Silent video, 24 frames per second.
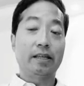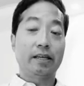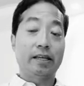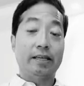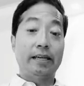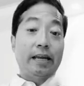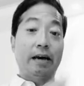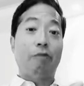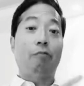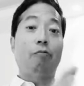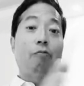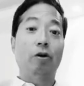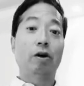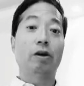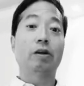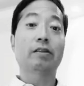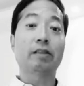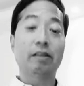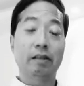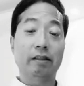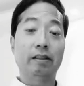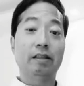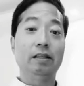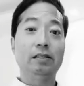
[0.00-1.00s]
net
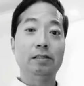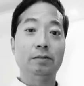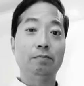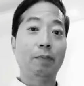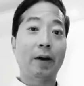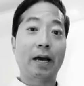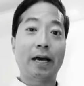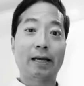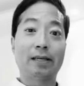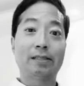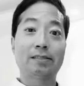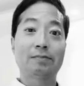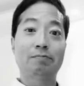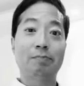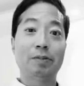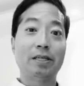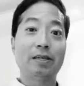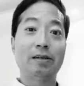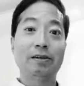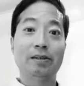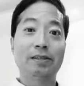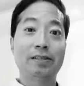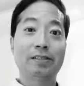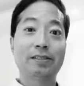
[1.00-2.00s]
worth of these banks,
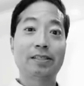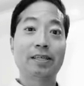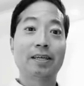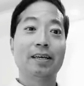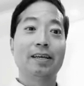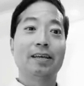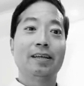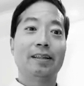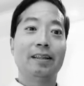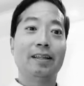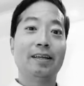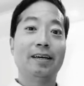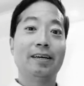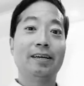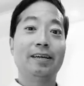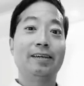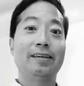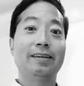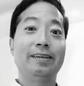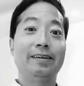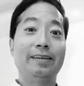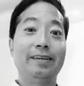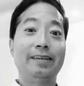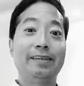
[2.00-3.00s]
because
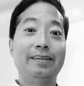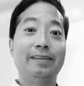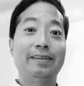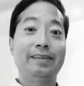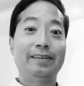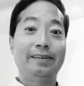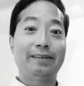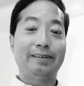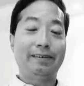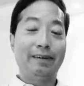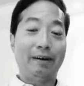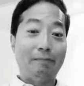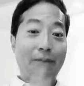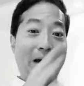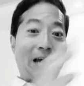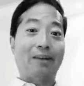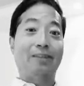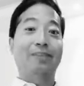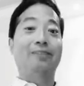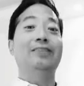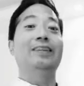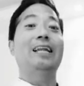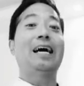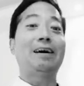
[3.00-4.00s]
the amount
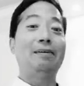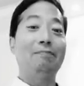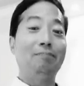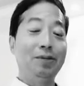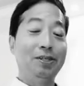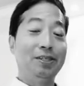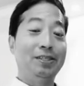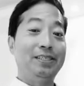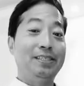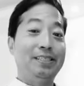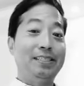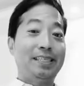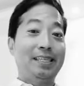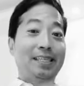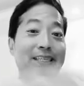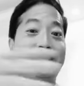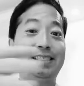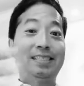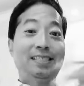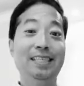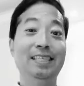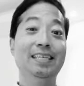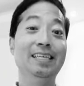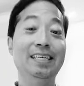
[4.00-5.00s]
of their liabilities
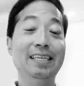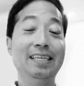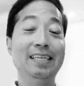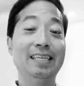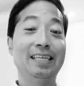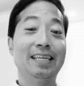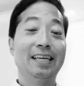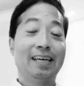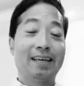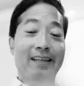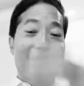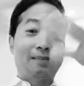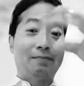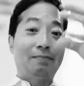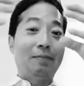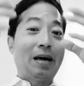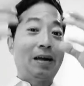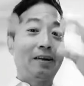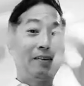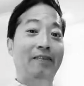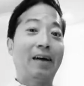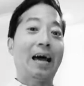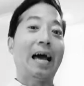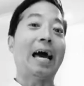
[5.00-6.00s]
exceeded the
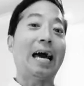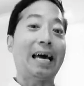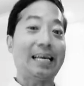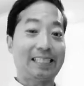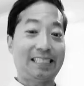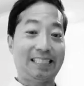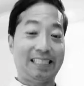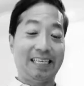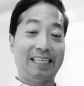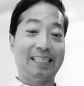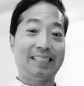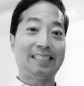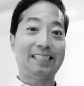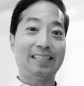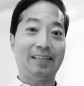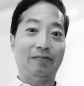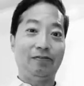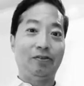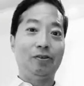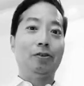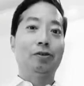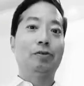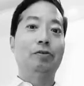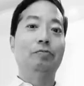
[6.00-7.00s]
amount of assets.
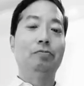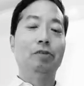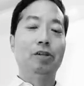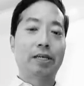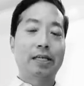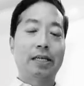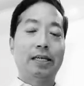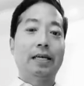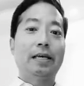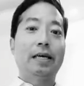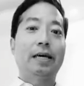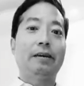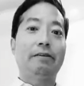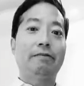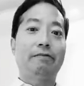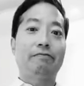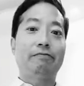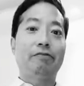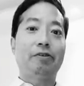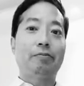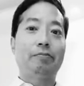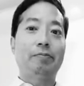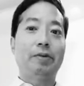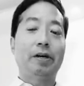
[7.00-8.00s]
If you're looking at it
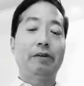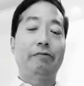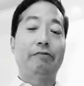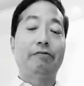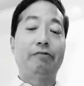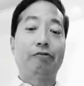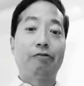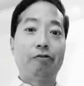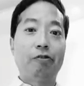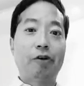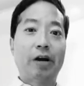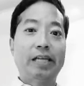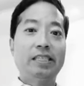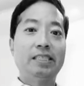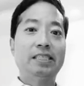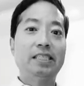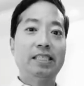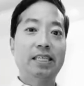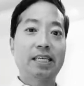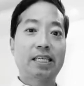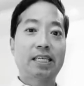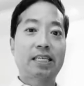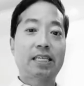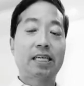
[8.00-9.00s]
from a
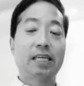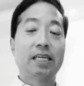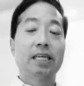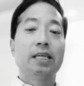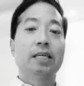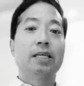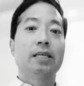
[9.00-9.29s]
forensic